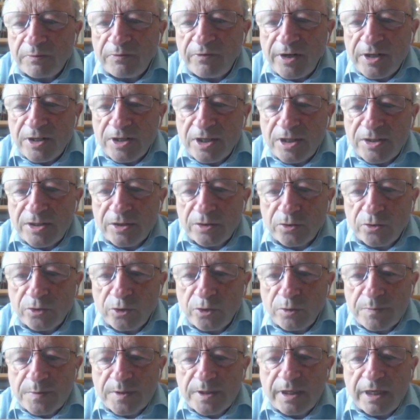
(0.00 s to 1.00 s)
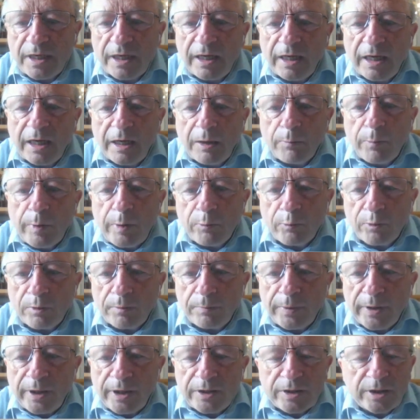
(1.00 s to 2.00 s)
professionals, and groups. We
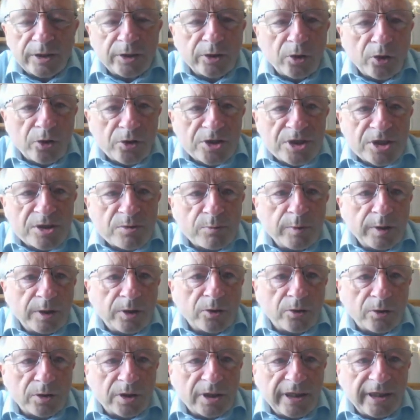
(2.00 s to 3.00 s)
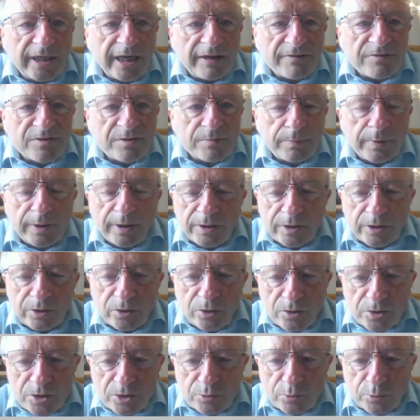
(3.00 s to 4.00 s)
run parenting courses. We currently have some parenting
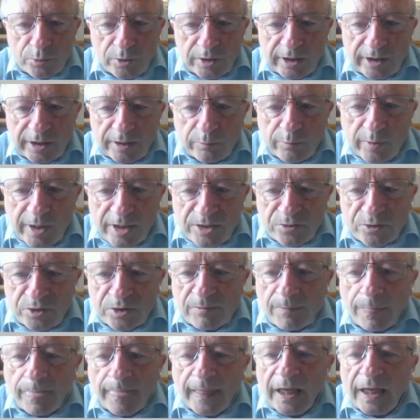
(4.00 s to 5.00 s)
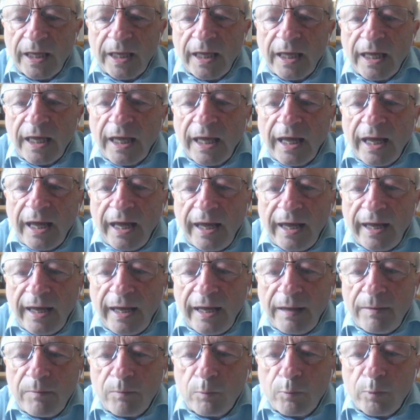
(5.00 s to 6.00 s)
courses running in Wexford.
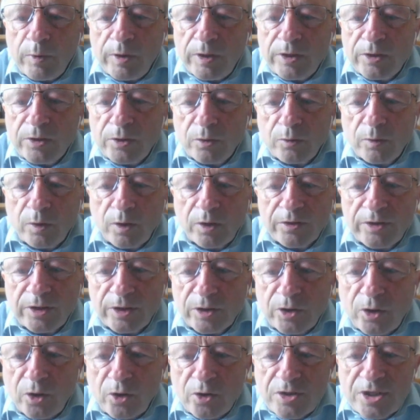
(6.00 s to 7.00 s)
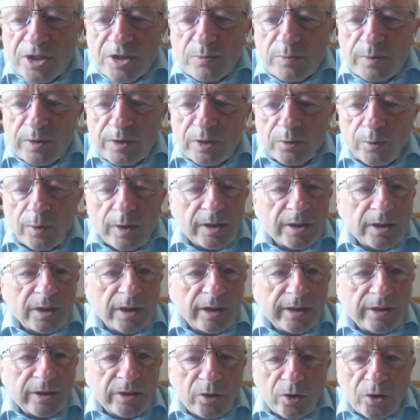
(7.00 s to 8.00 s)
We do other courses. We do
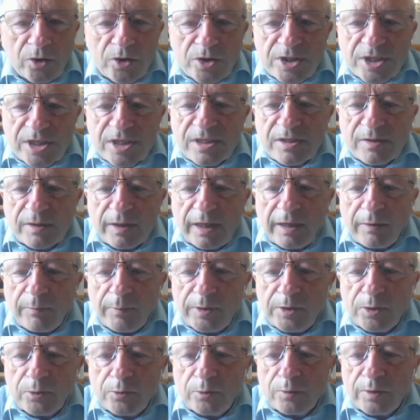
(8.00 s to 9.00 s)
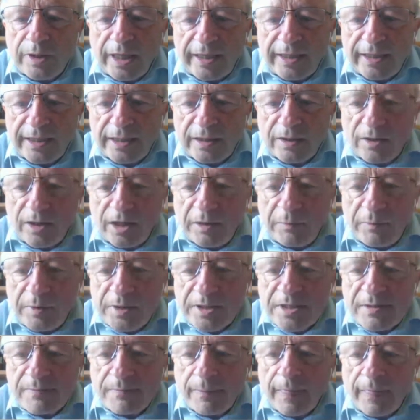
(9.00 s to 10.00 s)
online courses. We do lending
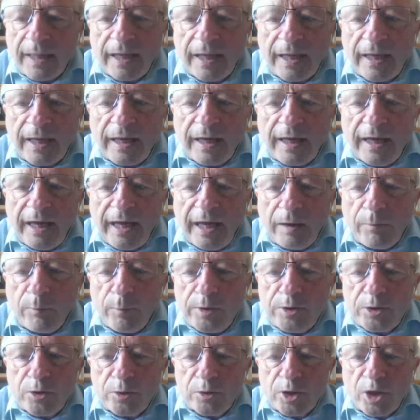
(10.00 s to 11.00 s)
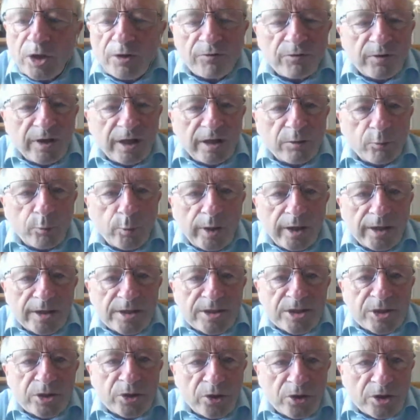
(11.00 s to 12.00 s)
libraries. And we do an awful lot of
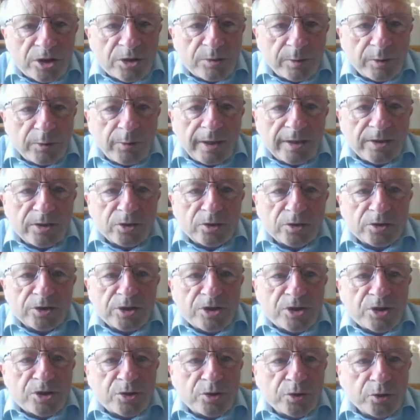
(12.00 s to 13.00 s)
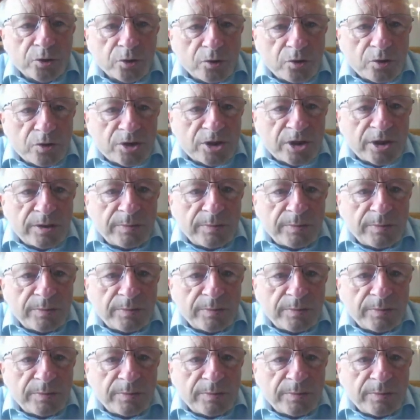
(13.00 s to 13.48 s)
awareness talks. We go out talk to schools,